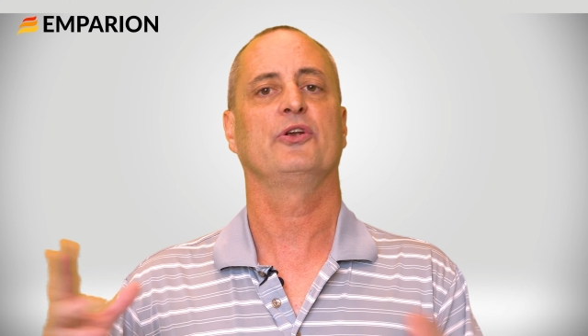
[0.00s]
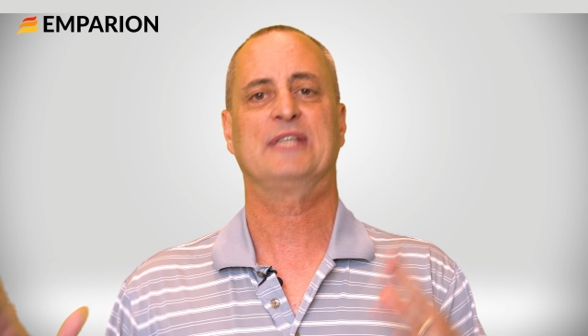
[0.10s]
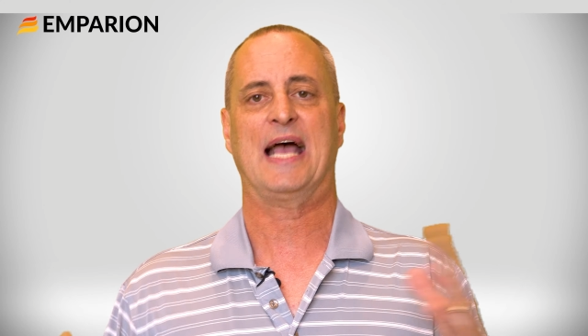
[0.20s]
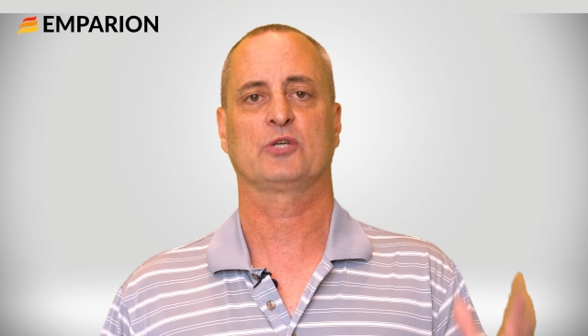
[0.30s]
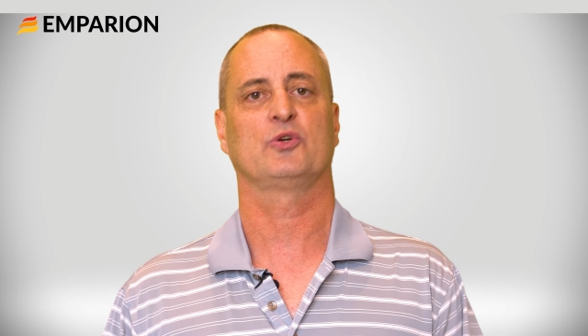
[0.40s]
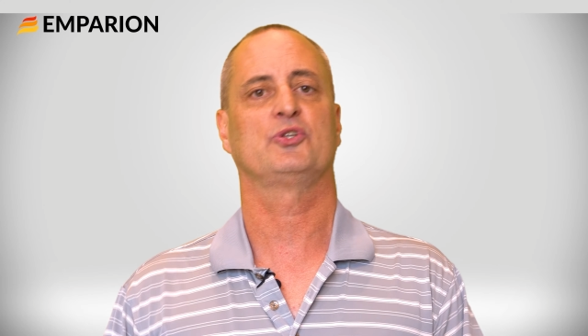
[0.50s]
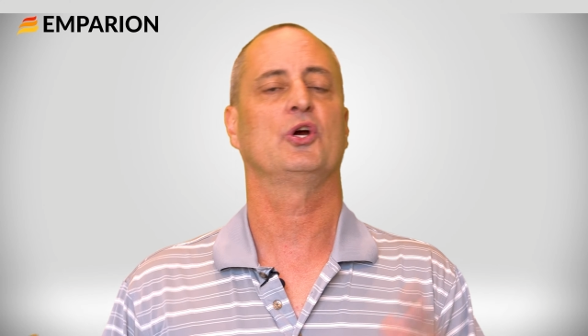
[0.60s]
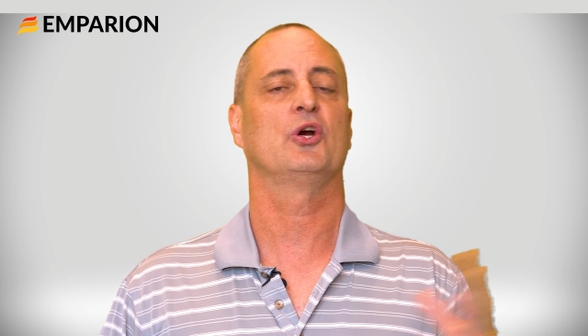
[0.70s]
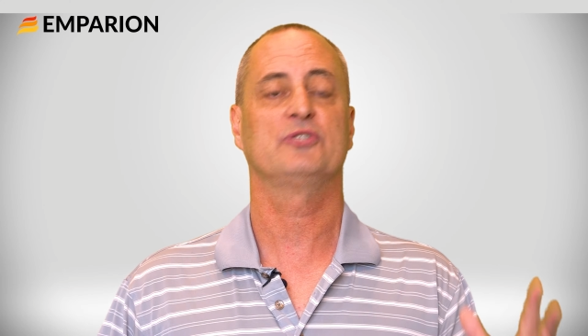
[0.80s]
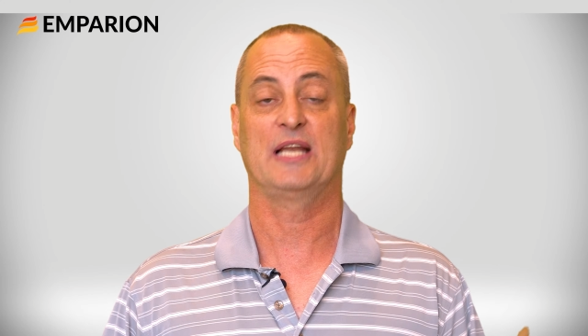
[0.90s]
your tax
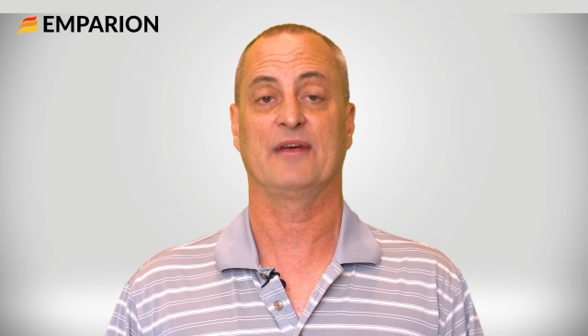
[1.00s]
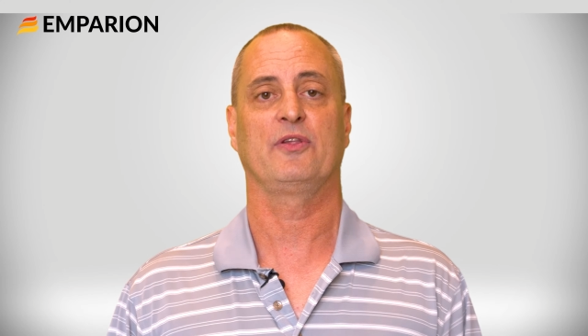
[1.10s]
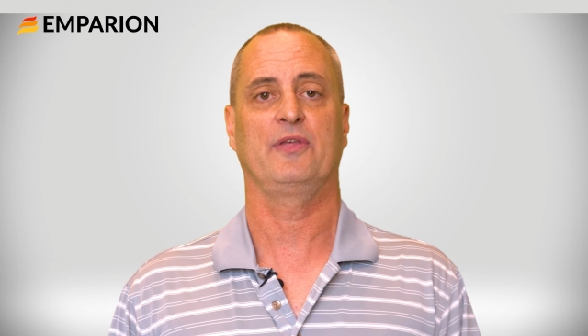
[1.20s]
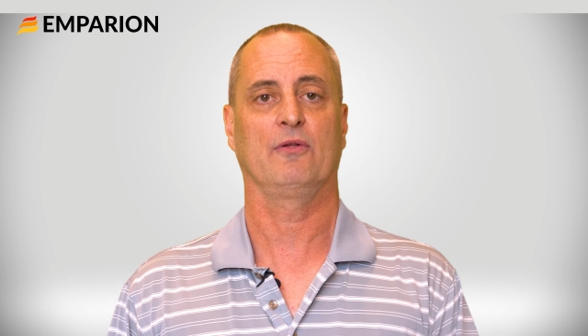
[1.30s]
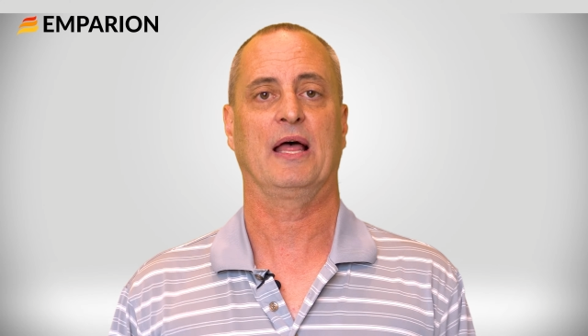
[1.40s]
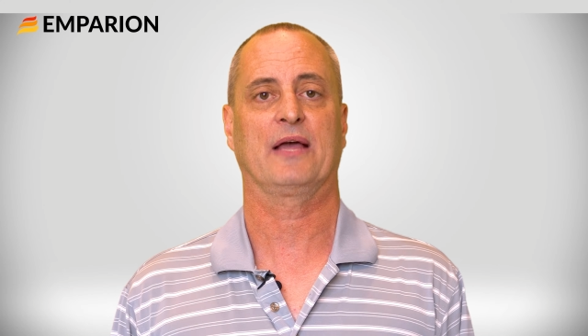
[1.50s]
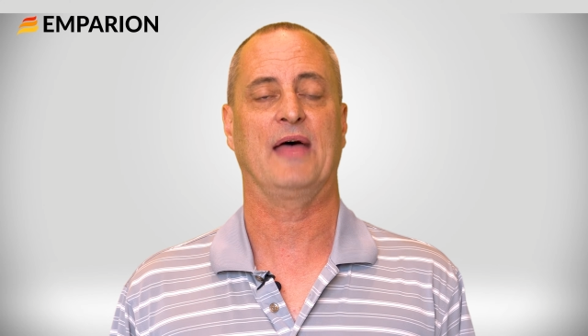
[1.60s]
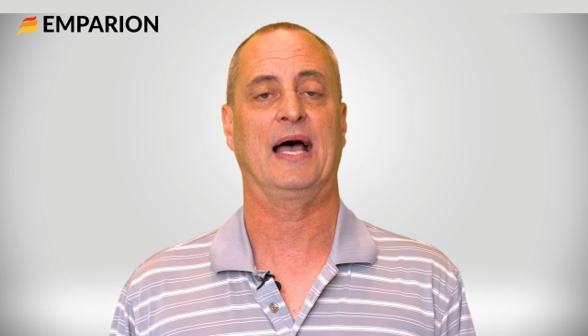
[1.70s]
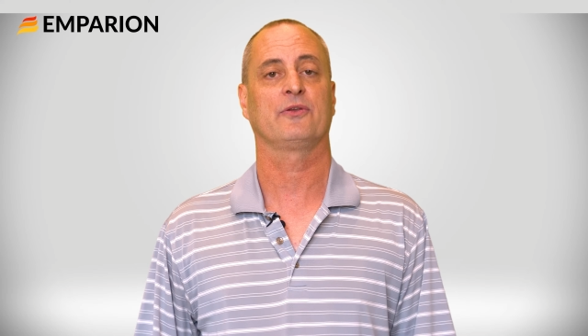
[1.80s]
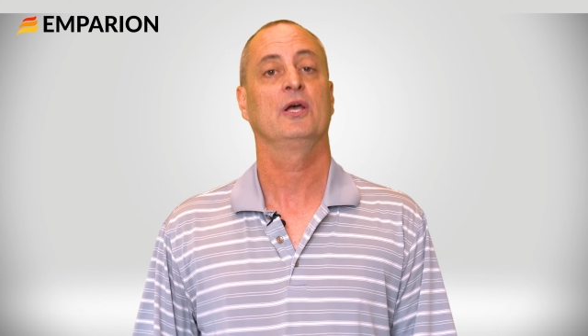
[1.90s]
returns and everything like
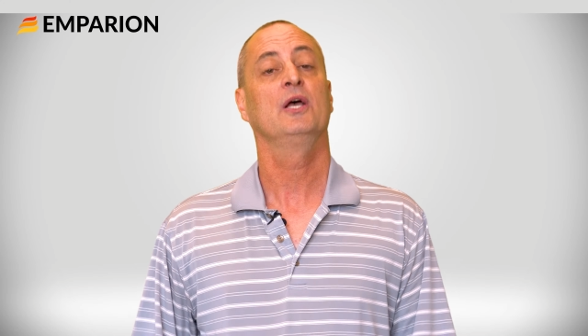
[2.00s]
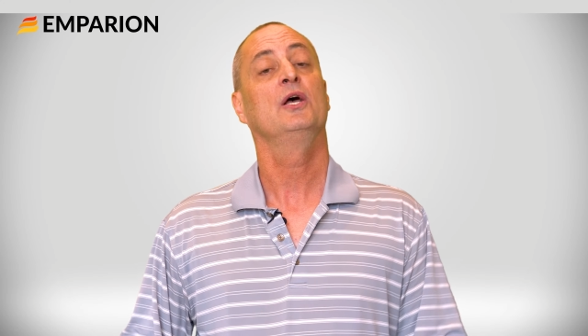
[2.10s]
that.